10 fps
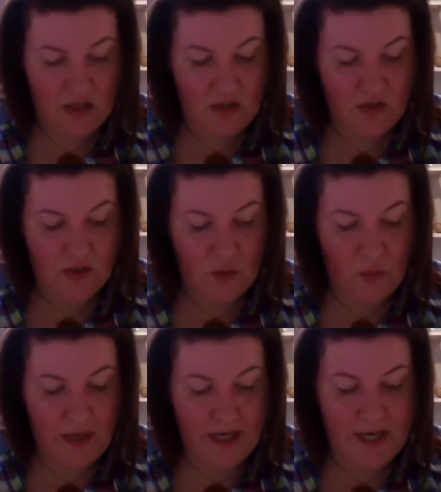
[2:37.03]
So
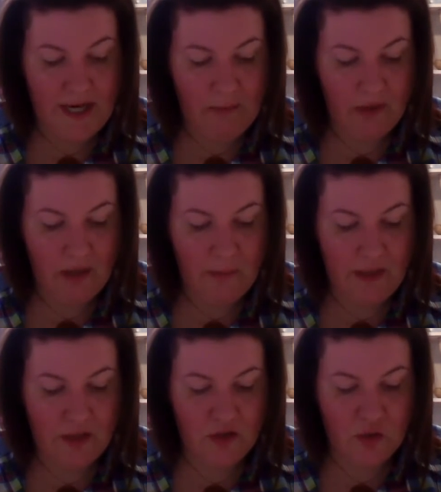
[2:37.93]
when a number
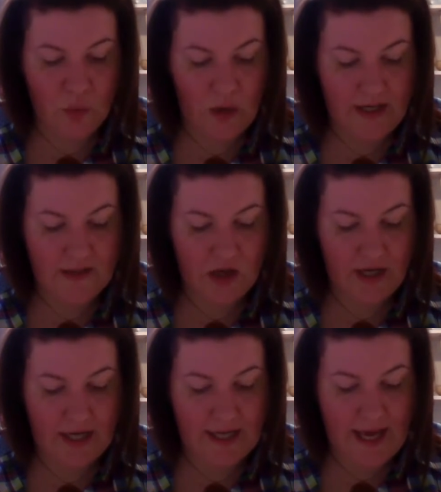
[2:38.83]
appears twice on
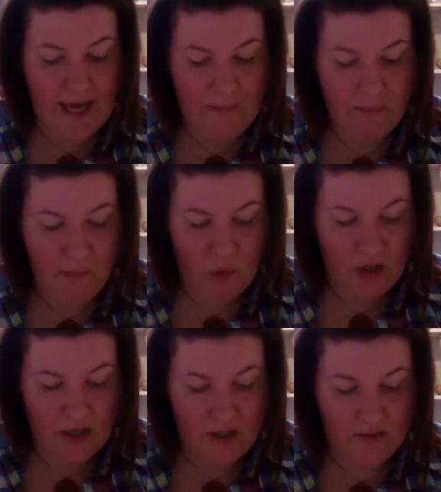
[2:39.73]
a game
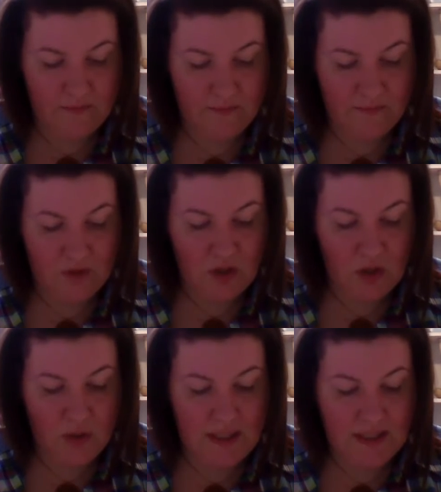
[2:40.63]
board,
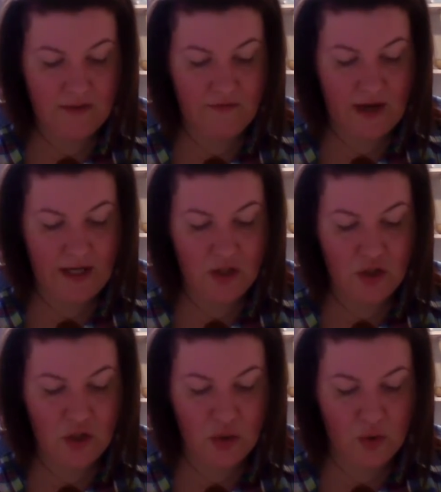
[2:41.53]
you need to find
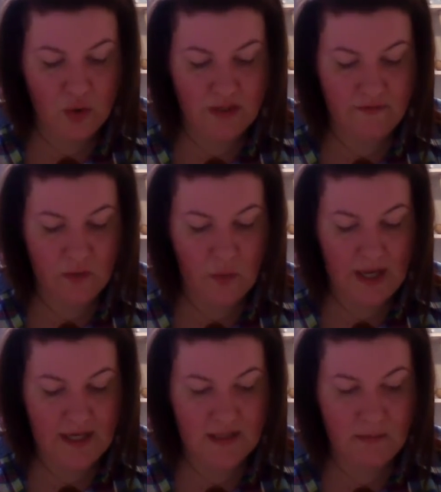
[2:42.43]
2 different
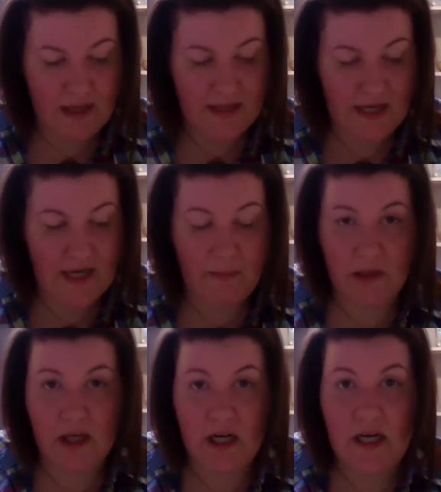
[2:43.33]
ways to make that
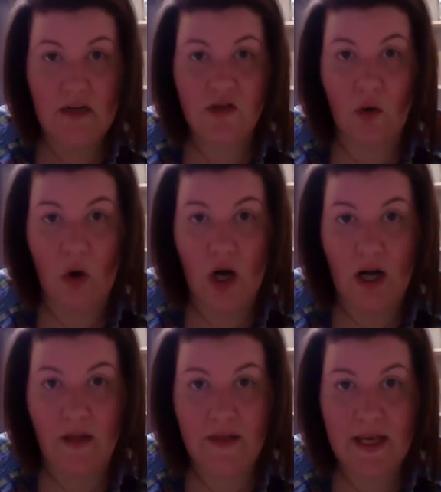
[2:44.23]
number. So
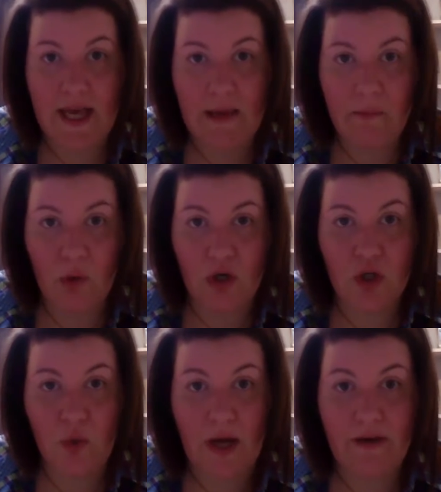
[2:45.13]
on the game board,
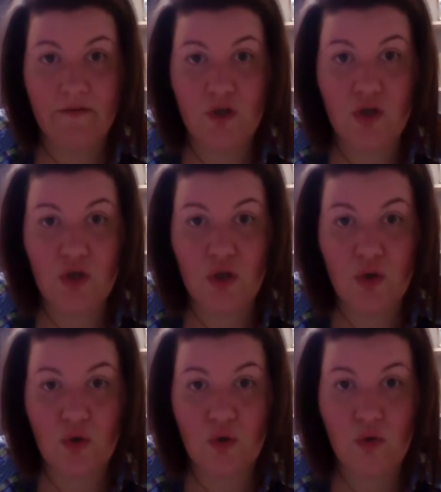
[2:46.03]
you have
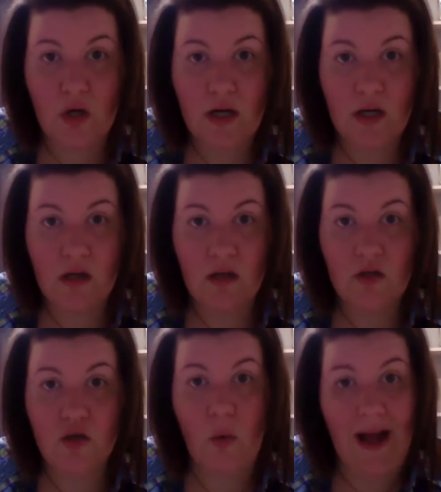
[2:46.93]
2
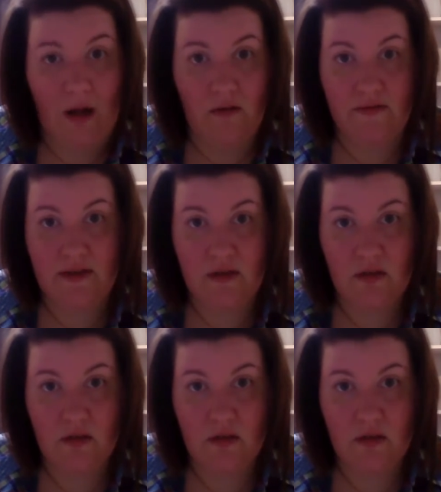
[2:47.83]
12s.